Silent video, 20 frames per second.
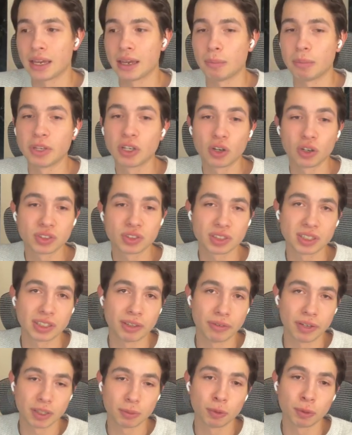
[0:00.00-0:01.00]
because
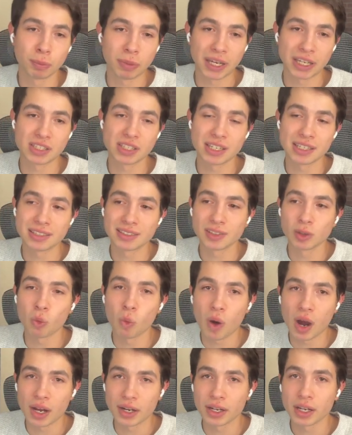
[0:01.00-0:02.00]
the Facebook page is the
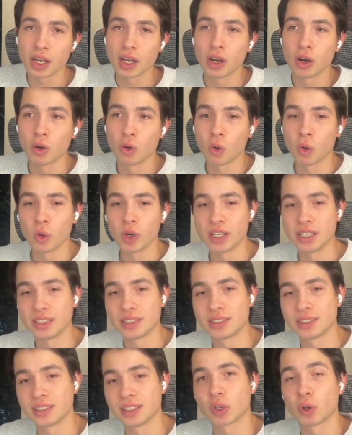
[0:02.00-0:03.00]
one who
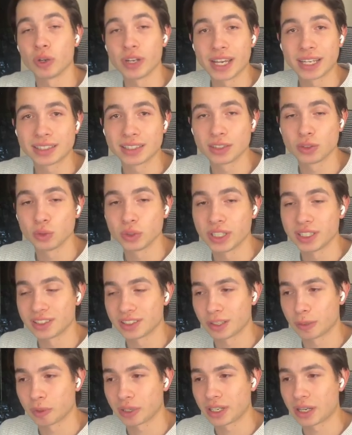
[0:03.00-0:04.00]
is connected to the
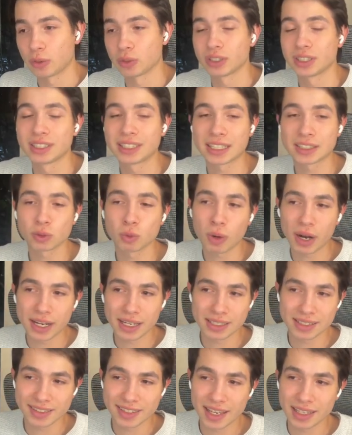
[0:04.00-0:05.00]
Instagram account. That's why
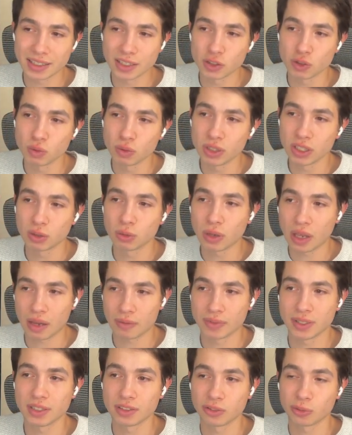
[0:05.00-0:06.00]
I said you need to have
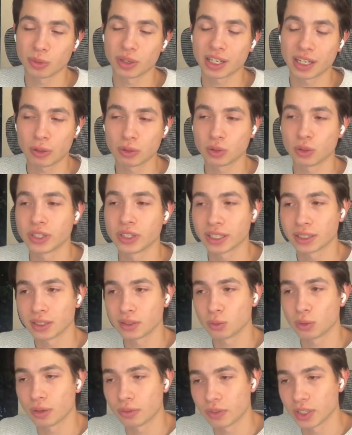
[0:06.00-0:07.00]
the Instagram account
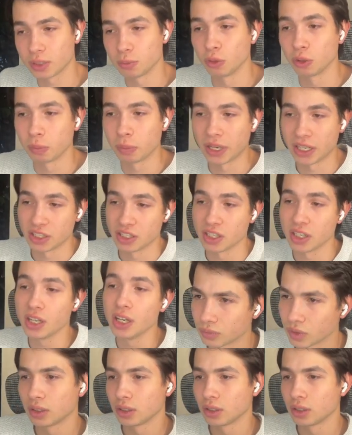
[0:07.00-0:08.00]
connected to a Facebook page.
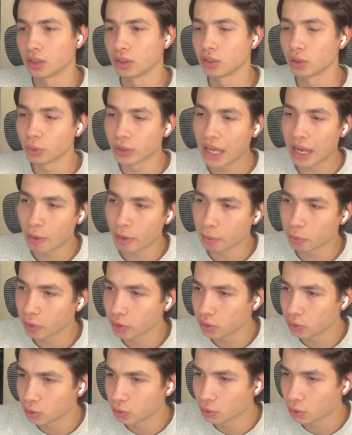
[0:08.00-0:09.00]
So now I'm
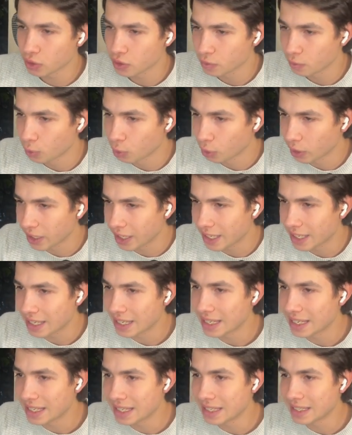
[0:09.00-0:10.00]
going to search for the
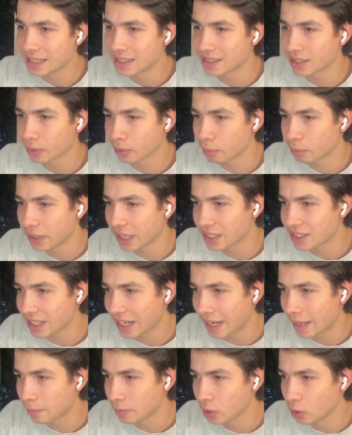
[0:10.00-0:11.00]
Instagram page
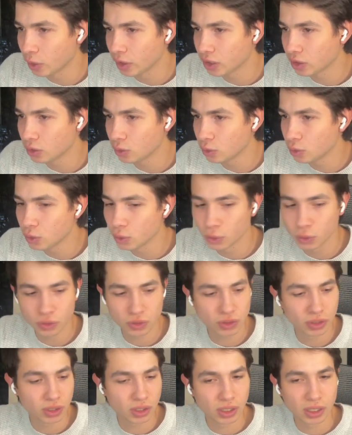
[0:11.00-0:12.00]
I'm going to use.